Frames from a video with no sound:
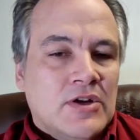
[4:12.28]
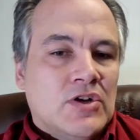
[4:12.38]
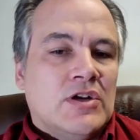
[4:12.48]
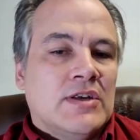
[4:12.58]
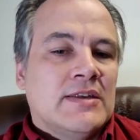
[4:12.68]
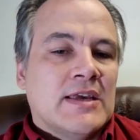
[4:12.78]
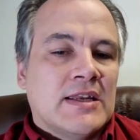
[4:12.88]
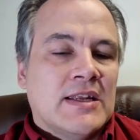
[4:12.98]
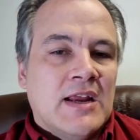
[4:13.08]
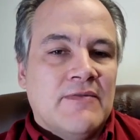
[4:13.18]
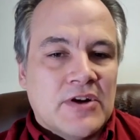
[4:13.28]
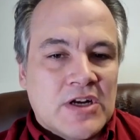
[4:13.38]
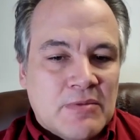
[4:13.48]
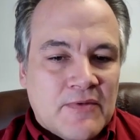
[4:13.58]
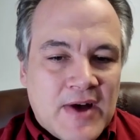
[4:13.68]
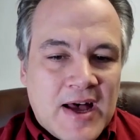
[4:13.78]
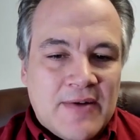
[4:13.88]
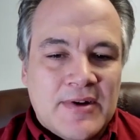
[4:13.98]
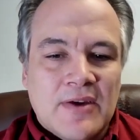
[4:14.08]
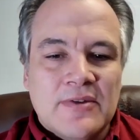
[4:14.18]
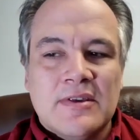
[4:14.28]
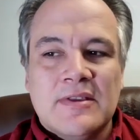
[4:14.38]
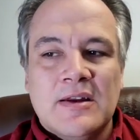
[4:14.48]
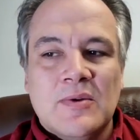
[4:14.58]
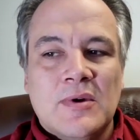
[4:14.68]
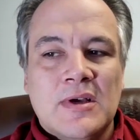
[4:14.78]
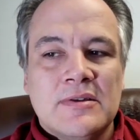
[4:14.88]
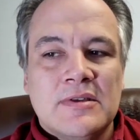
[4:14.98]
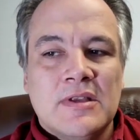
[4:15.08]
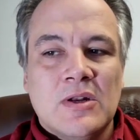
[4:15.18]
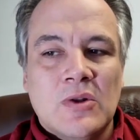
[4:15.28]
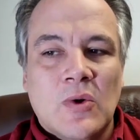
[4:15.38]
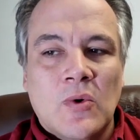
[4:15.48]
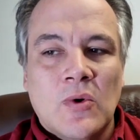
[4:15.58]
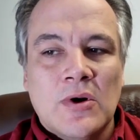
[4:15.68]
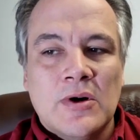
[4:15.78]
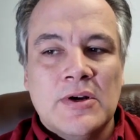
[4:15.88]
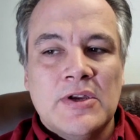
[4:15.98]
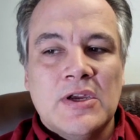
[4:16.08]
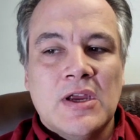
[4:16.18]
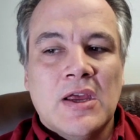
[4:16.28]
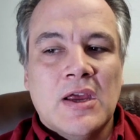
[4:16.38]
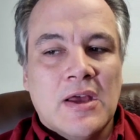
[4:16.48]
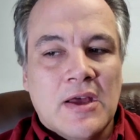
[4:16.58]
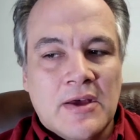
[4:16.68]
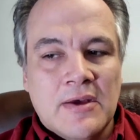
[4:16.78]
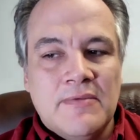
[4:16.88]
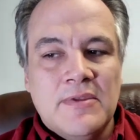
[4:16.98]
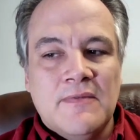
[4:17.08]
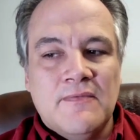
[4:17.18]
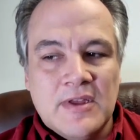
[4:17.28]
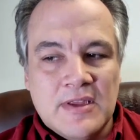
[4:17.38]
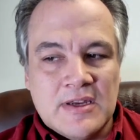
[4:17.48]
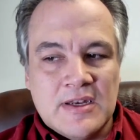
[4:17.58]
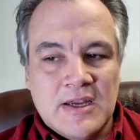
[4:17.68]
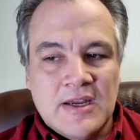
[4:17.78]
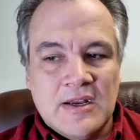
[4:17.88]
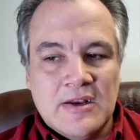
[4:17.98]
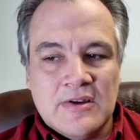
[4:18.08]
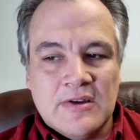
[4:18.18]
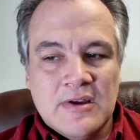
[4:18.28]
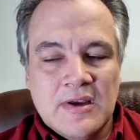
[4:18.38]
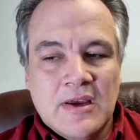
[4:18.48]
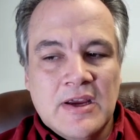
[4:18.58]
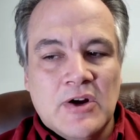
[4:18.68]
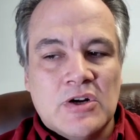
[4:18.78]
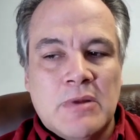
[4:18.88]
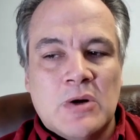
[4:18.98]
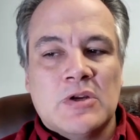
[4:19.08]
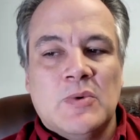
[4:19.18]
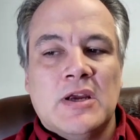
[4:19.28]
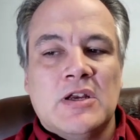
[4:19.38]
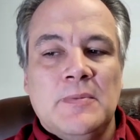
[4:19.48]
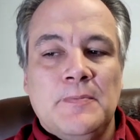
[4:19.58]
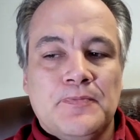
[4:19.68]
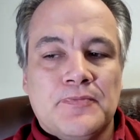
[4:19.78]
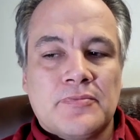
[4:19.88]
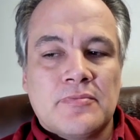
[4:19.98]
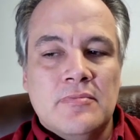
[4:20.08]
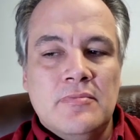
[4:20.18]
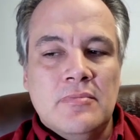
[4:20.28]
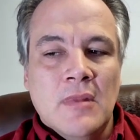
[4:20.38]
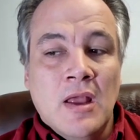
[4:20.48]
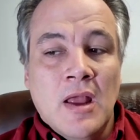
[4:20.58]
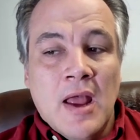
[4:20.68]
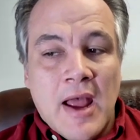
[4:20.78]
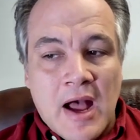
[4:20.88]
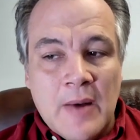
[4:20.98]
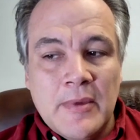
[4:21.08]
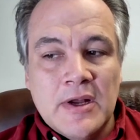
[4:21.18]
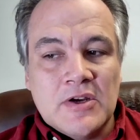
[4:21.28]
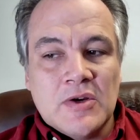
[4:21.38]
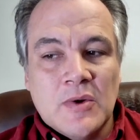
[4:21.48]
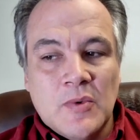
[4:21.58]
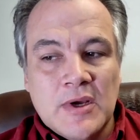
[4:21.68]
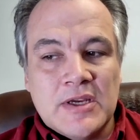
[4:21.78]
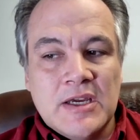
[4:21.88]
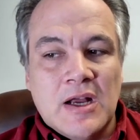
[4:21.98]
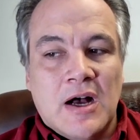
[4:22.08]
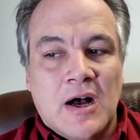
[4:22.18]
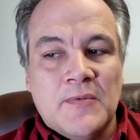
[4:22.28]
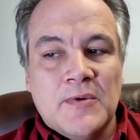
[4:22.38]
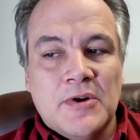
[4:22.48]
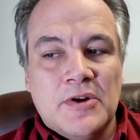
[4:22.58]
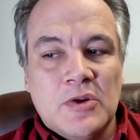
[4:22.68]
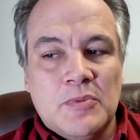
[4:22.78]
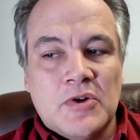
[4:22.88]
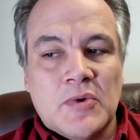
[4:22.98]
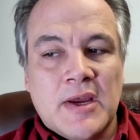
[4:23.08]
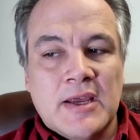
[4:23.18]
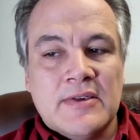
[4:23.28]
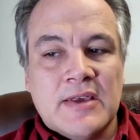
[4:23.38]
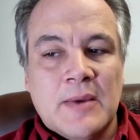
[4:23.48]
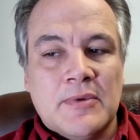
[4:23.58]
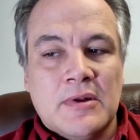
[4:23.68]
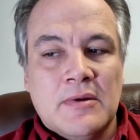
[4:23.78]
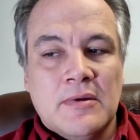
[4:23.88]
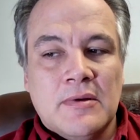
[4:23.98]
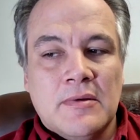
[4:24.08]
Judges 16, verse number 5 tells us that it was the lords of the Philistines. Here's your bonus question. How much was she offered to betray Samson?